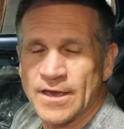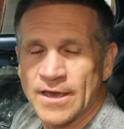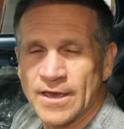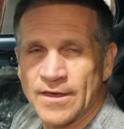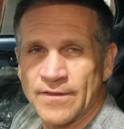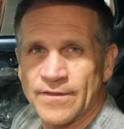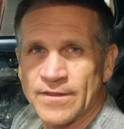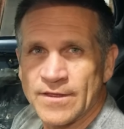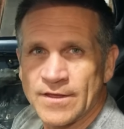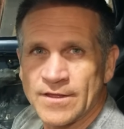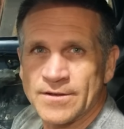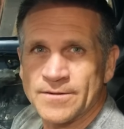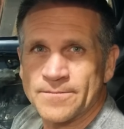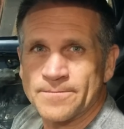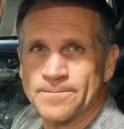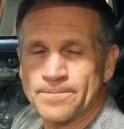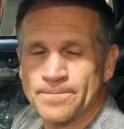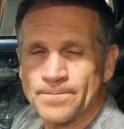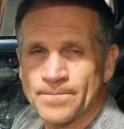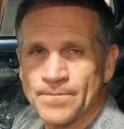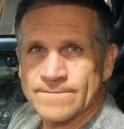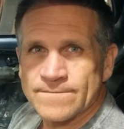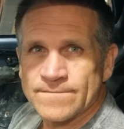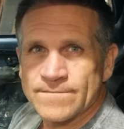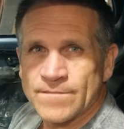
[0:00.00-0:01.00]
And then
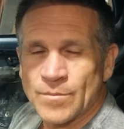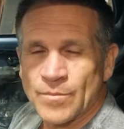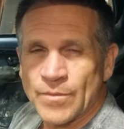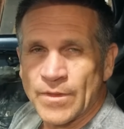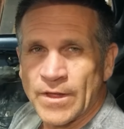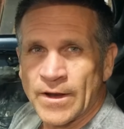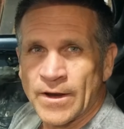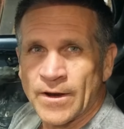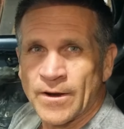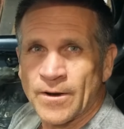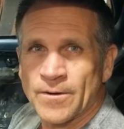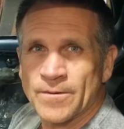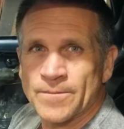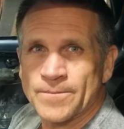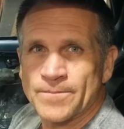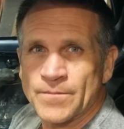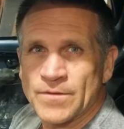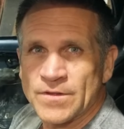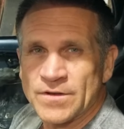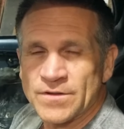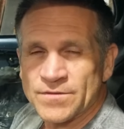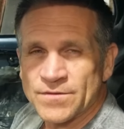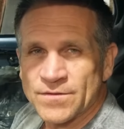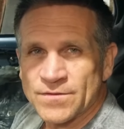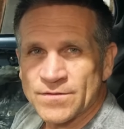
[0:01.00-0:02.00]
from there,
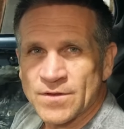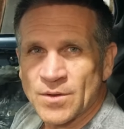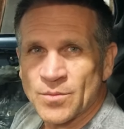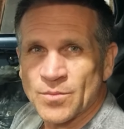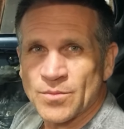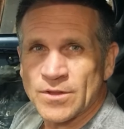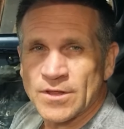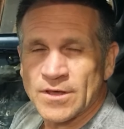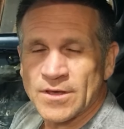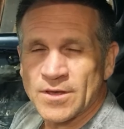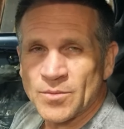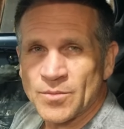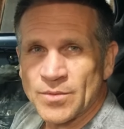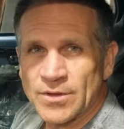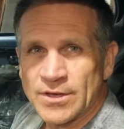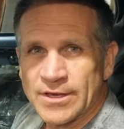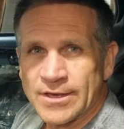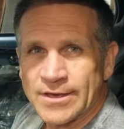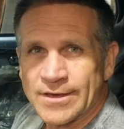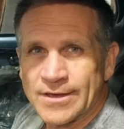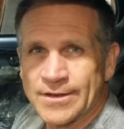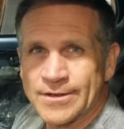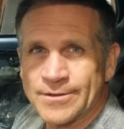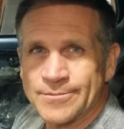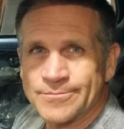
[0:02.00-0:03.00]
the disassembly can
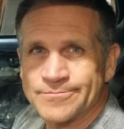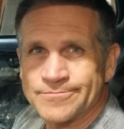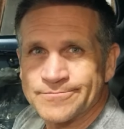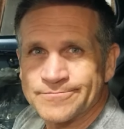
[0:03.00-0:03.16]
begin.